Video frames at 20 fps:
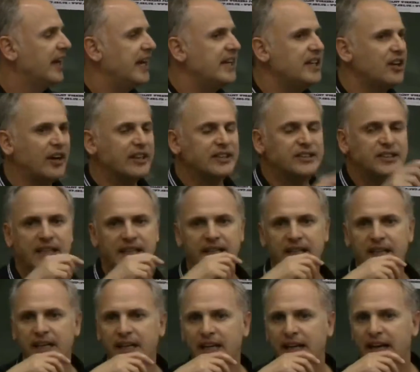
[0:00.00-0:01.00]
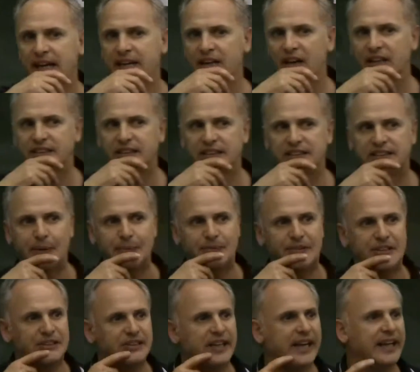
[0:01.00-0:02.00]
In, 19, in
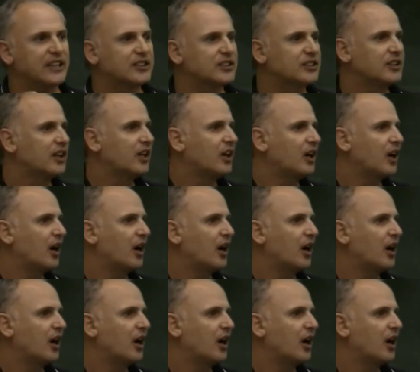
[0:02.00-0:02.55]
1976,